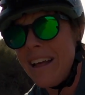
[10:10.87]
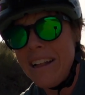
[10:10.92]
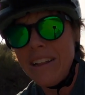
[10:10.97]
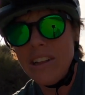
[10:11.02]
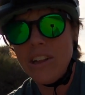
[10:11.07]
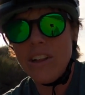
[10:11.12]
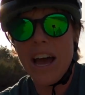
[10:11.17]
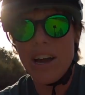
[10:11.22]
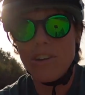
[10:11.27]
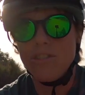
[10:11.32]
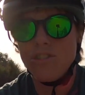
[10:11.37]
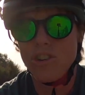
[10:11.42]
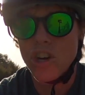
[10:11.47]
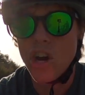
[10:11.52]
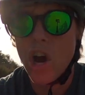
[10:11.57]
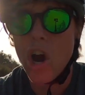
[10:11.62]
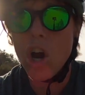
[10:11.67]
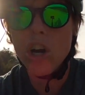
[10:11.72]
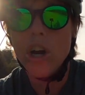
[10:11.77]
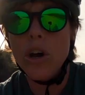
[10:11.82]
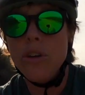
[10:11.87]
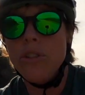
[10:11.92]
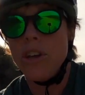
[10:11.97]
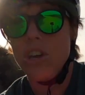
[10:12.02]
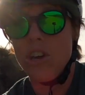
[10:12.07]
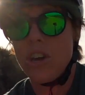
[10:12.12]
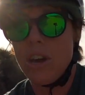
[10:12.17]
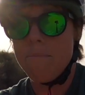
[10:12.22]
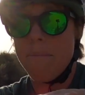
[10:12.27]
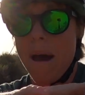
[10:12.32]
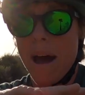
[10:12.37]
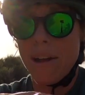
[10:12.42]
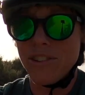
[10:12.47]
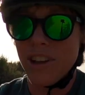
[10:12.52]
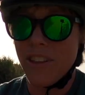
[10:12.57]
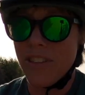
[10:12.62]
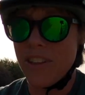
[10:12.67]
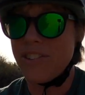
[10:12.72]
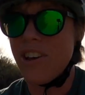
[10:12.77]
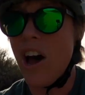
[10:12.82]
little extra cargo that you can mount
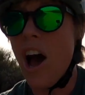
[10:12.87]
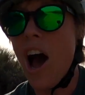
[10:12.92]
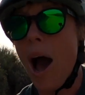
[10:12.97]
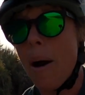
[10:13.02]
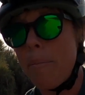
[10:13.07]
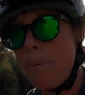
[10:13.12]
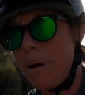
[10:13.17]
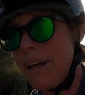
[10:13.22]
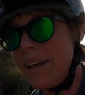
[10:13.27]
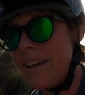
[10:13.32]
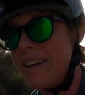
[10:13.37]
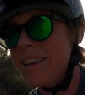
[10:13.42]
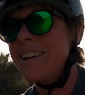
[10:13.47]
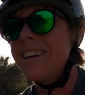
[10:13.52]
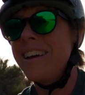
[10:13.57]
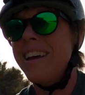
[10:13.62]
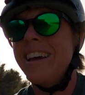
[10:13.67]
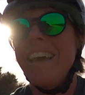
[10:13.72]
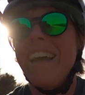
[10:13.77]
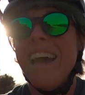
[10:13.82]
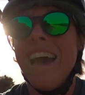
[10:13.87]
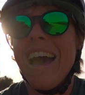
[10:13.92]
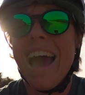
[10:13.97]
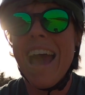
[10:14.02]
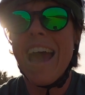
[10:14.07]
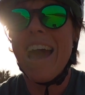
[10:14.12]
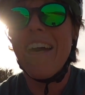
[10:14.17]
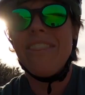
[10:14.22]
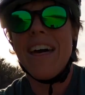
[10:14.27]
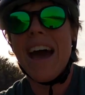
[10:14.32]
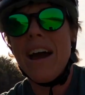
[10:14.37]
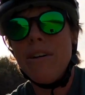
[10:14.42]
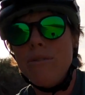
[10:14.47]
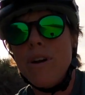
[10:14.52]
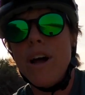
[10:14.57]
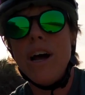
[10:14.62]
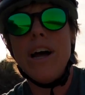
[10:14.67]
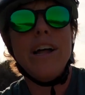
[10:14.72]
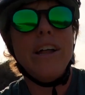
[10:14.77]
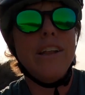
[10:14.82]
on the top. And that
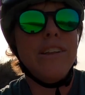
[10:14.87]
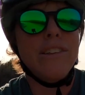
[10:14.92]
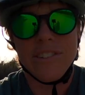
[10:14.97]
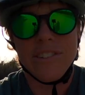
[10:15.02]
runs